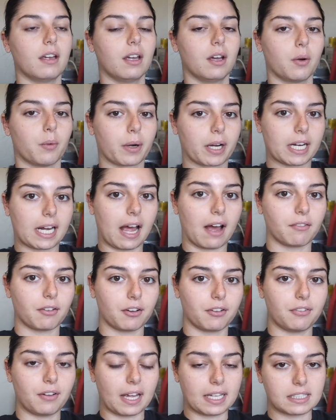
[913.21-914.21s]
we're going to have a
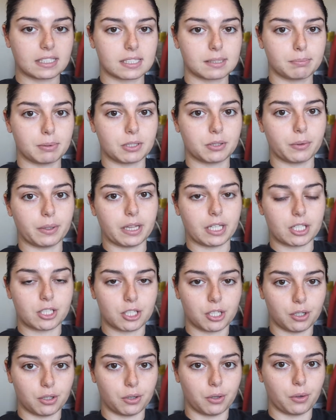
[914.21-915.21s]
fence between the
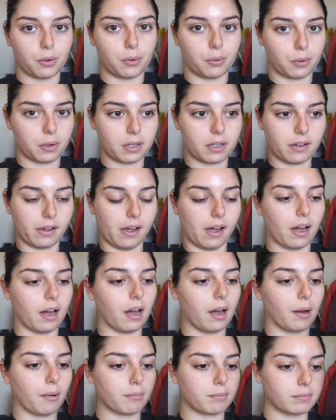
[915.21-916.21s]
two
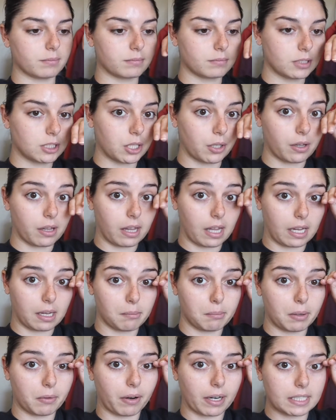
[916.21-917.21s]
so that they can
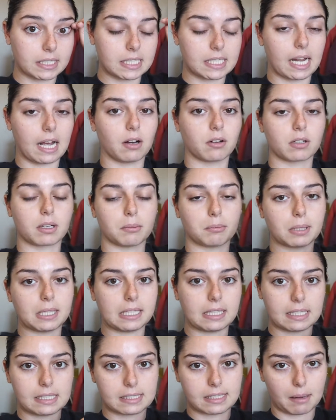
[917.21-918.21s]
be rented out
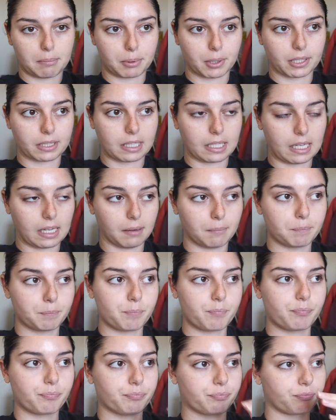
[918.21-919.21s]
completely separately
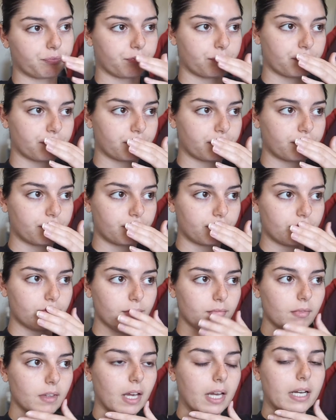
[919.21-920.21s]

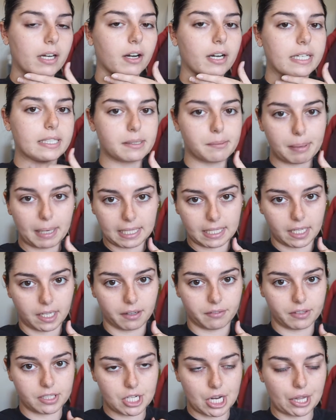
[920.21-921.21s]
and are independent
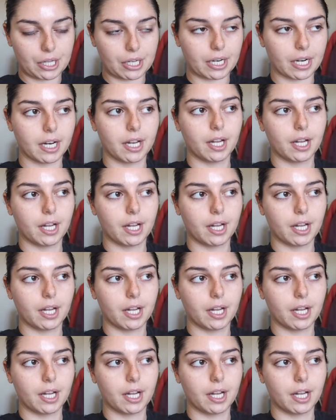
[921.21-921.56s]
of each other.